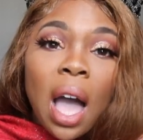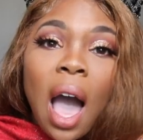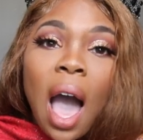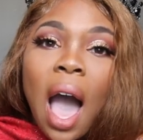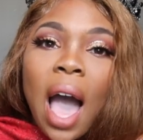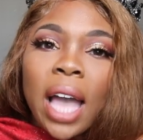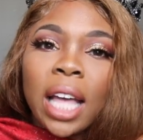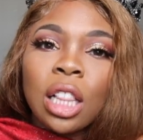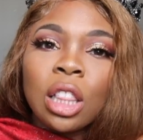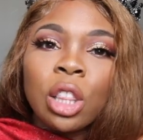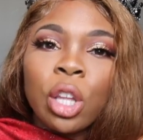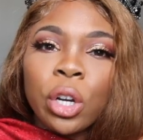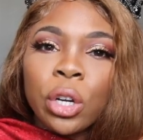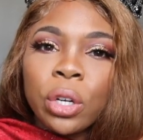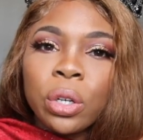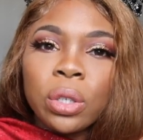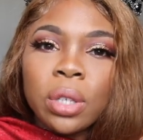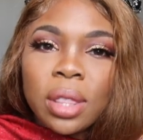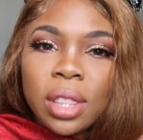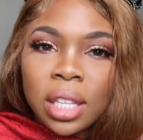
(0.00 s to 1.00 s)
I
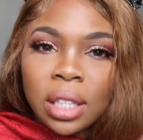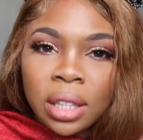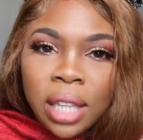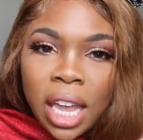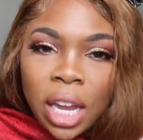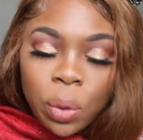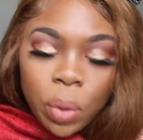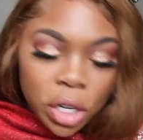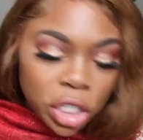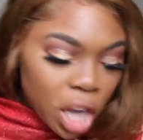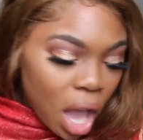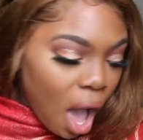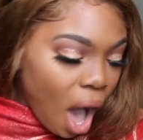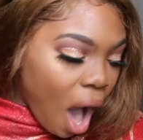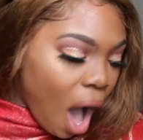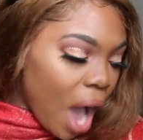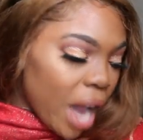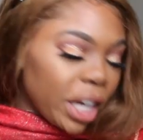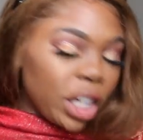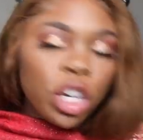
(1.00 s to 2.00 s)
learned the language.
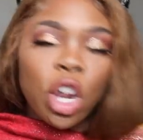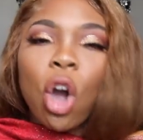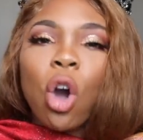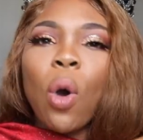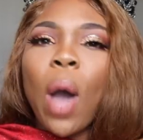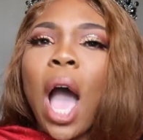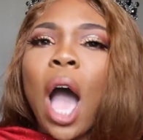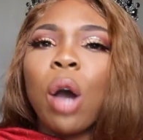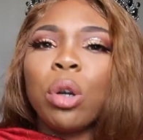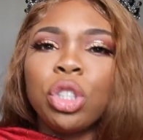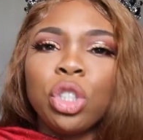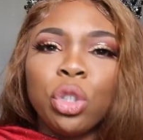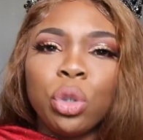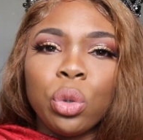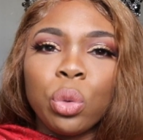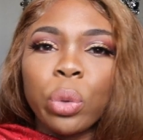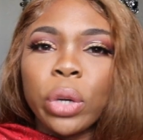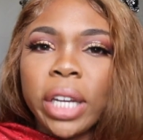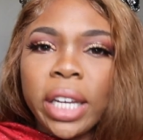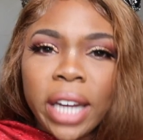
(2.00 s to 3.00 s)
I know how
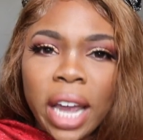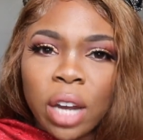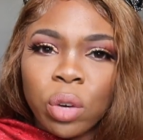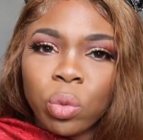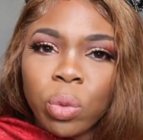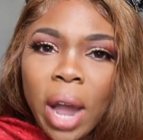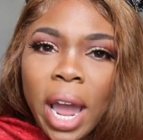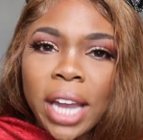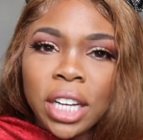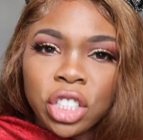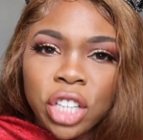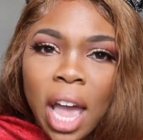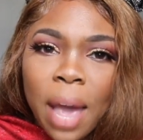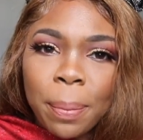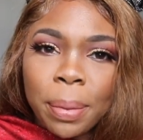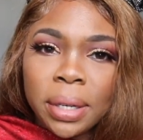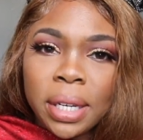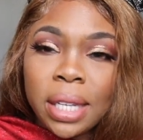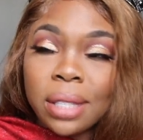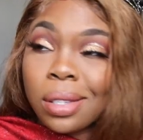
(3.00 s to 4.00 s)
to read and write
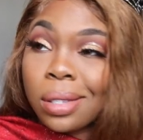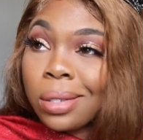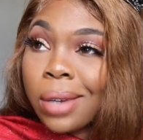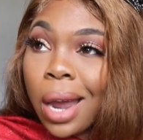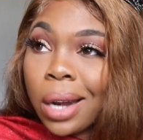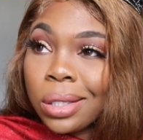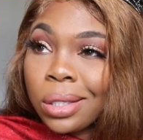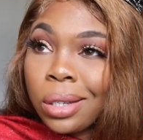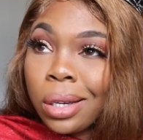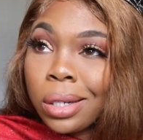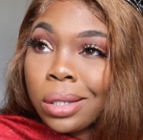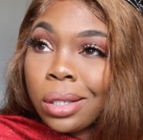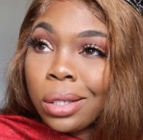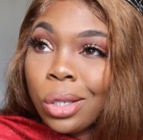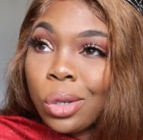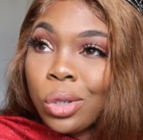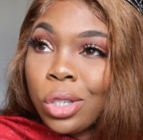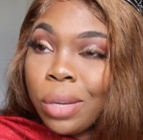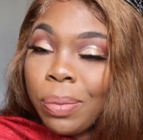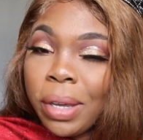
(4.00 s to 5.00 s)
Japanese. It's not as good as it
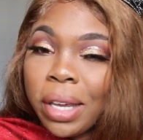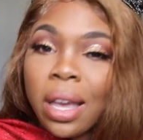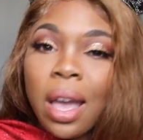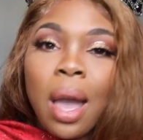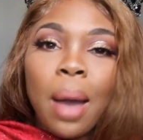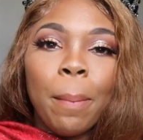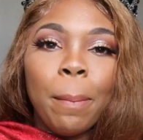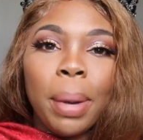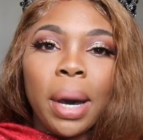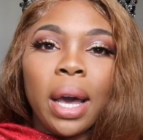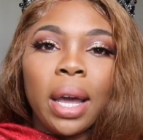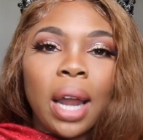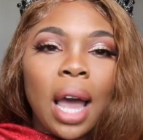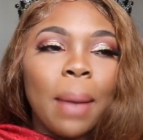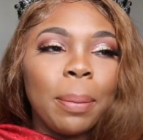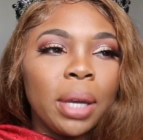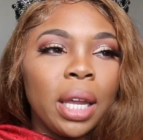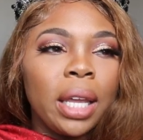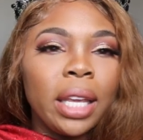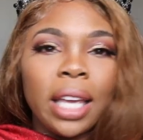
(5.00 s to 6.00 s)
used to be, but
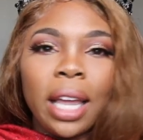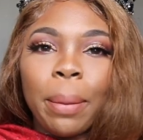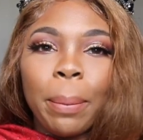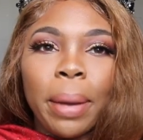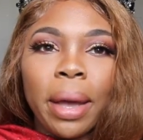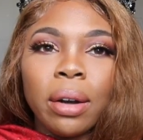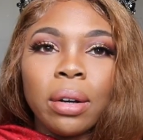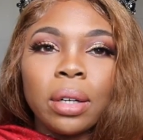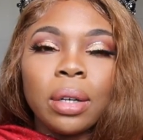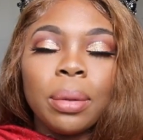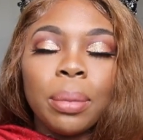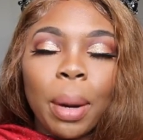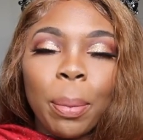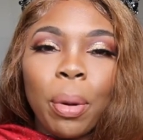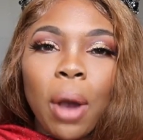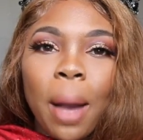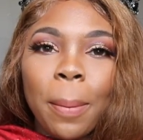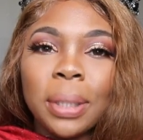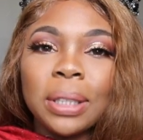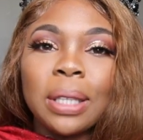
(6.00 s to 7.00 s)
I'm gonna get it better, I
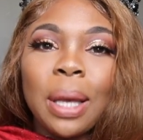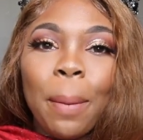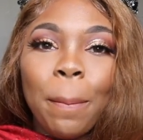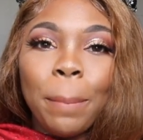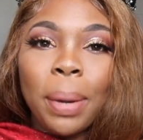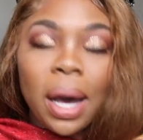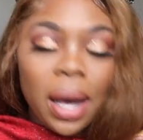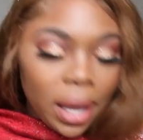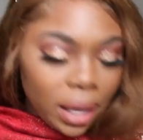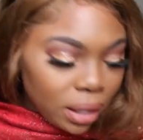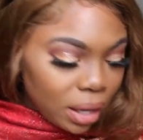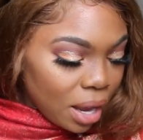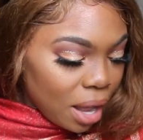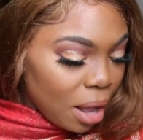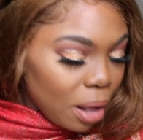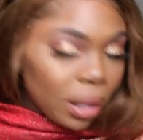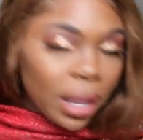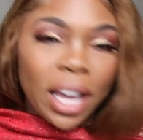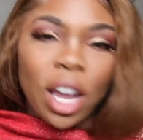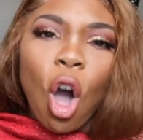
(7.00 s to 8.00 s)
promise.
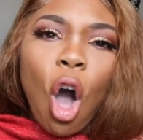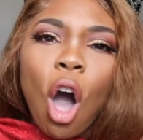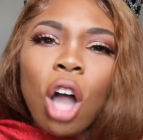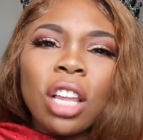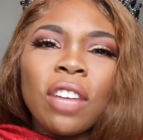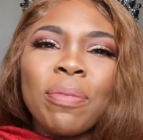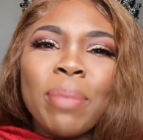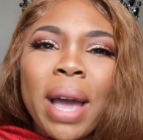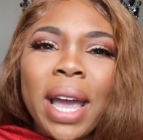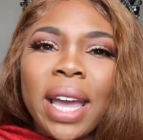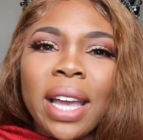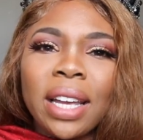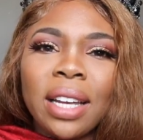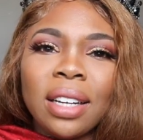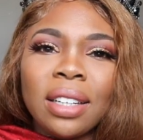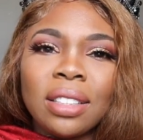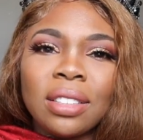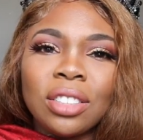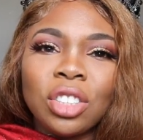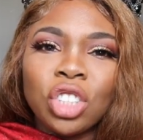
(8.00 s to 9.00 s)
But like, all of
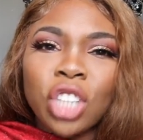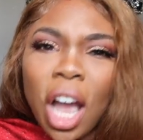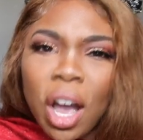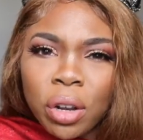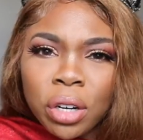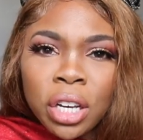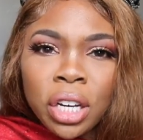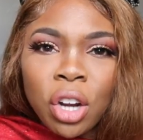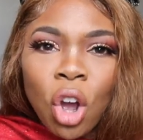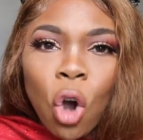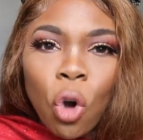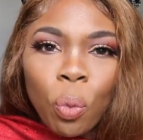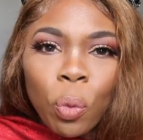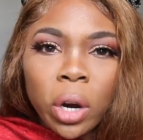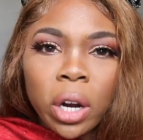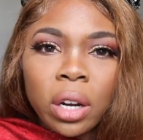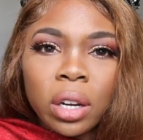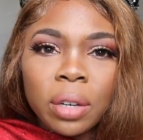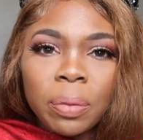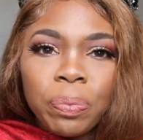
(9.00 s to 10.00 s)
my childhood
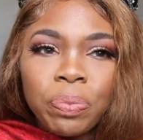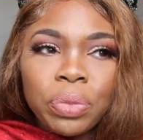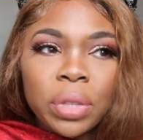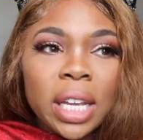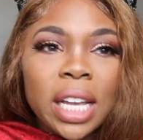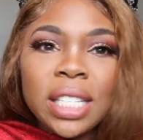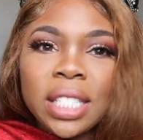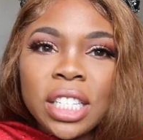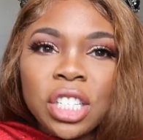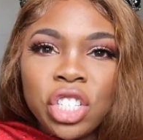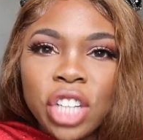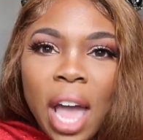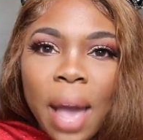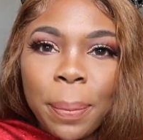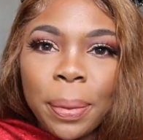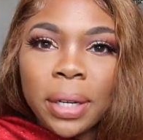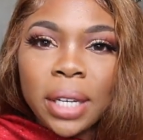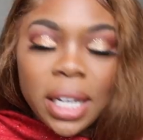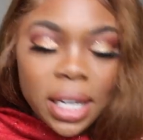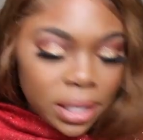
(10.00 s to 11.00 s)
homework is in
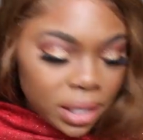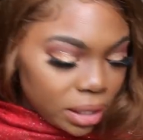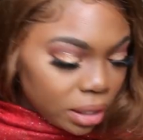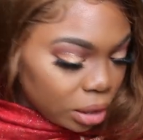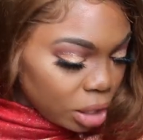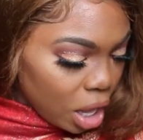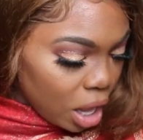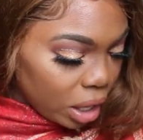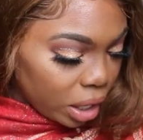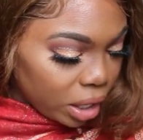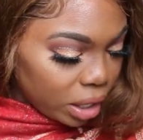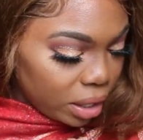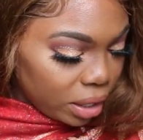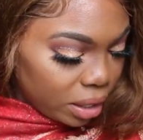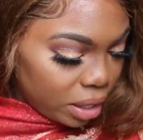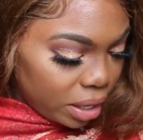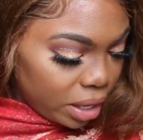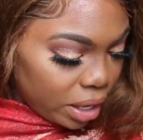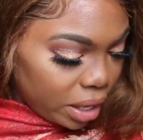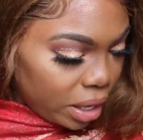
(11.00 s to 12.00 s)
Japanese. Look,
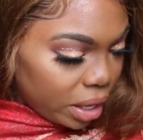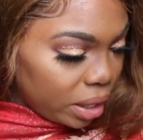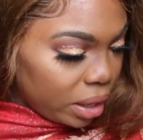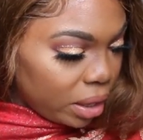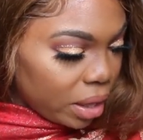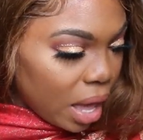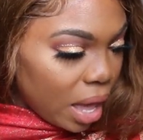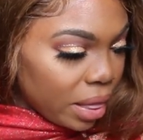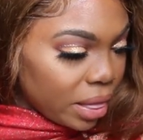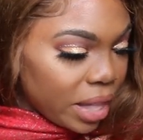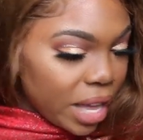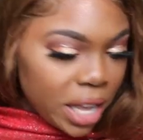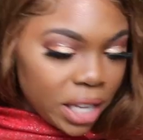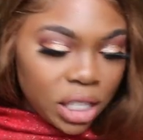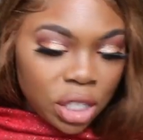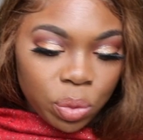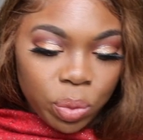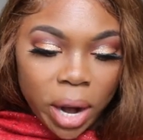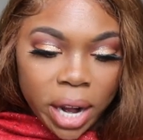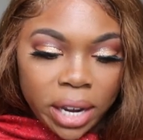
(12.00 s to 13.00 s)

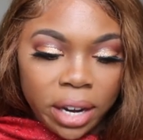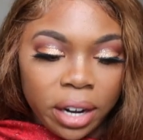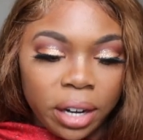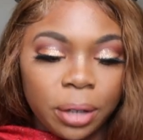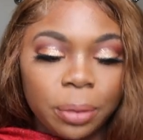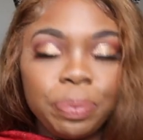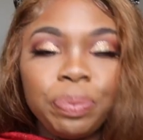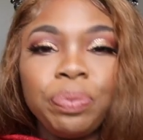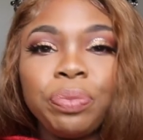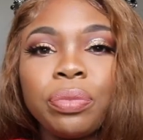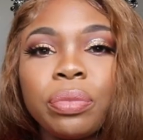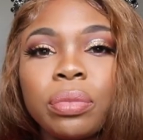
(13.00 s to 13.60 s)
this right here.